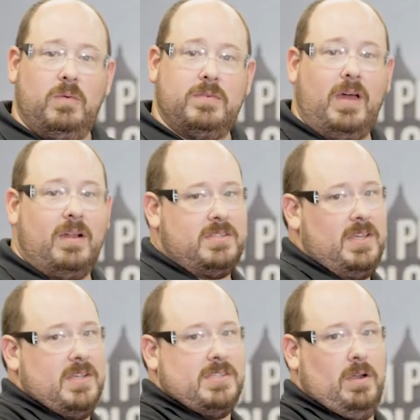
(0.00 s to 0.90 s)
We've got our
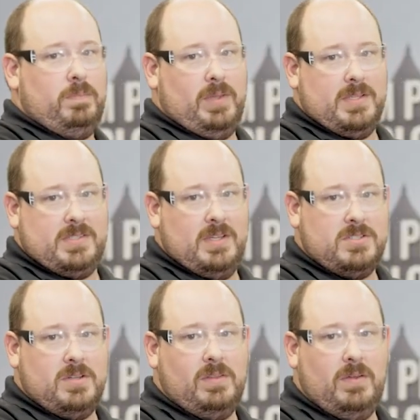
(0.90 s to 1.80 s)
TSR Plus
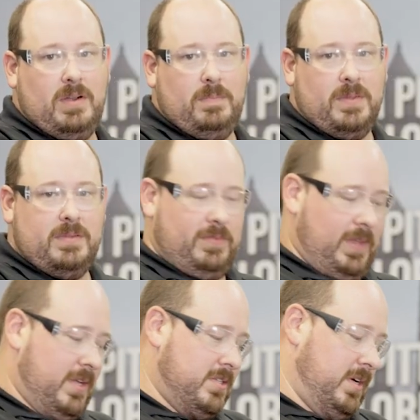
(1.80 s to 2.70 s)
tensioner loaded up on the
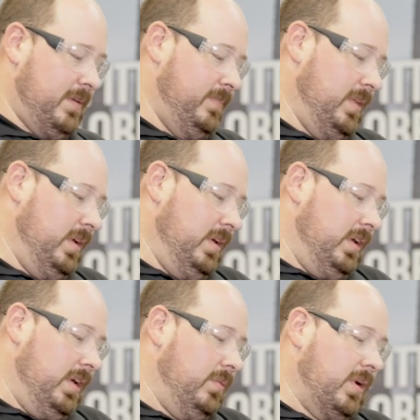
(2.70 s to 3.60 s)
flange here,
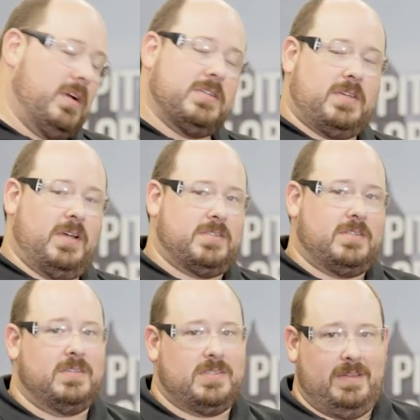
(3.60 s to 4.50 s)
and we're gonna
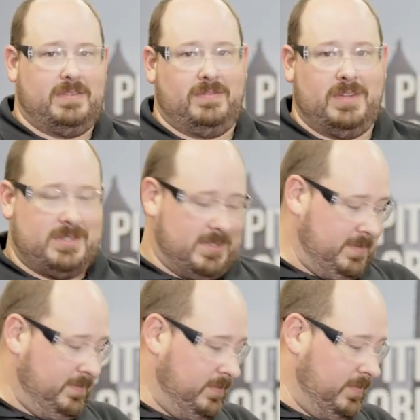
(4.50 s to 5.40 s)
discuss safety features.